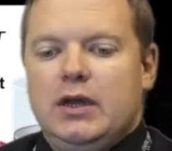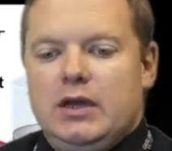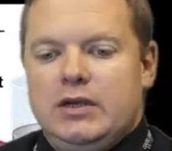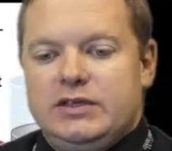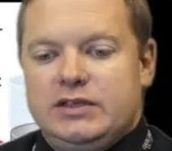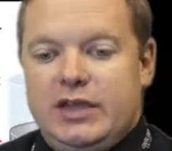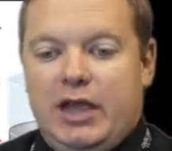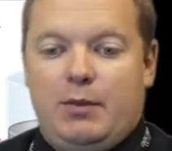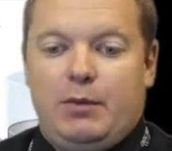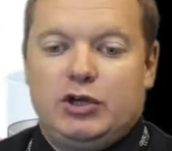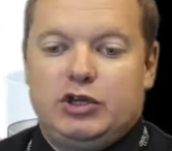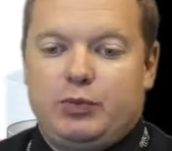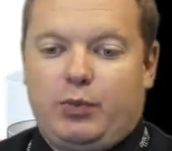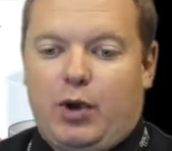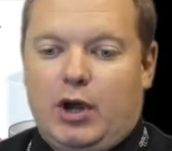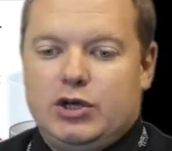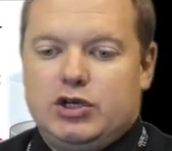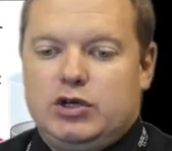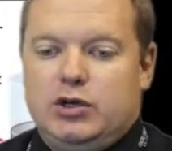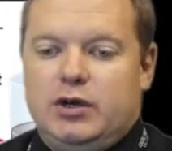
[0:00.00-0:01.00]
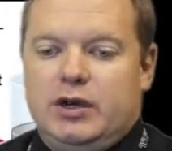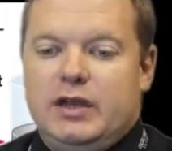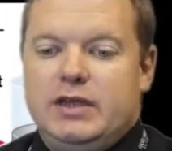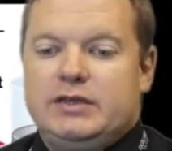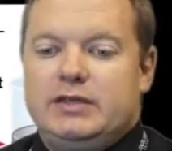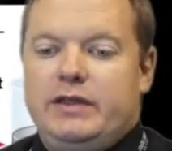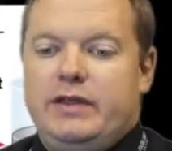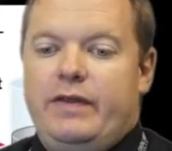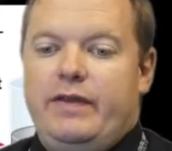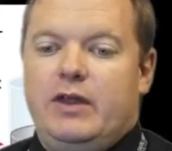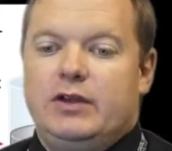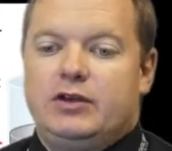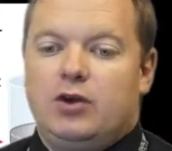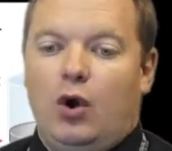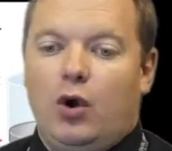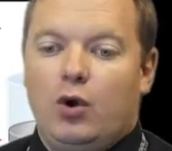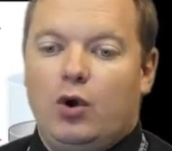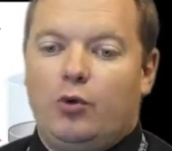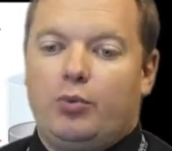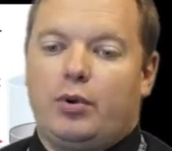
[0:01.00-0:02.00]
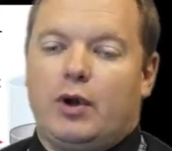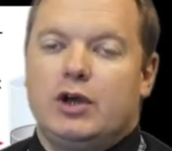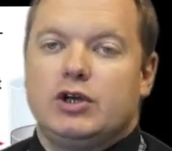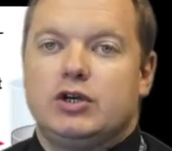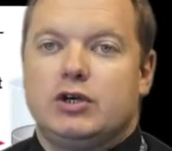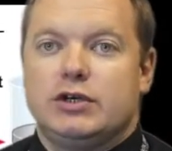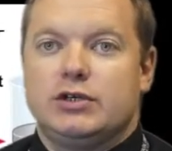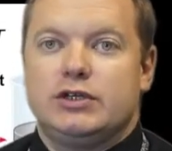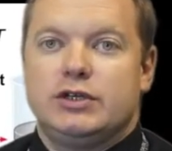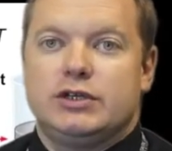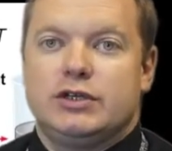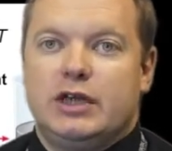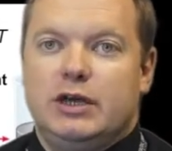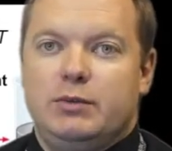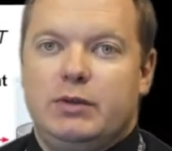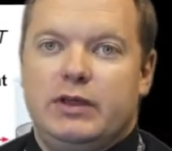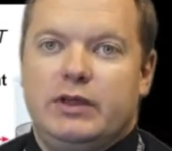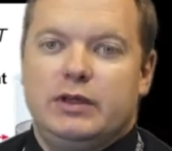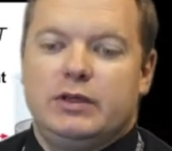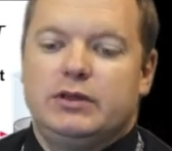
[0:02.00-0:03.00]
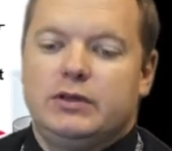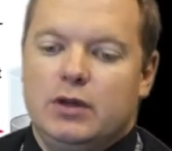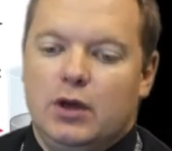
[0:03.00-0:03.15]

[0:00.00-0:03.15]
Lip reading: see how much pressure it is, and then the total pressure is just going to be